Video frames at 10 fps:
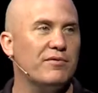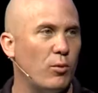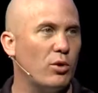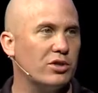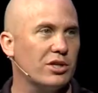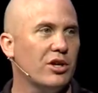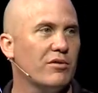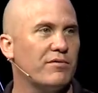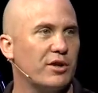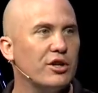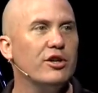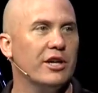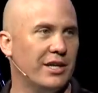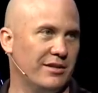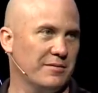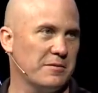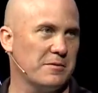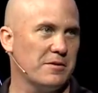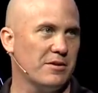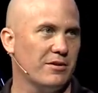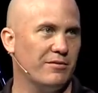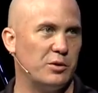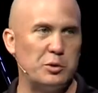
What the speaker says: force for good, for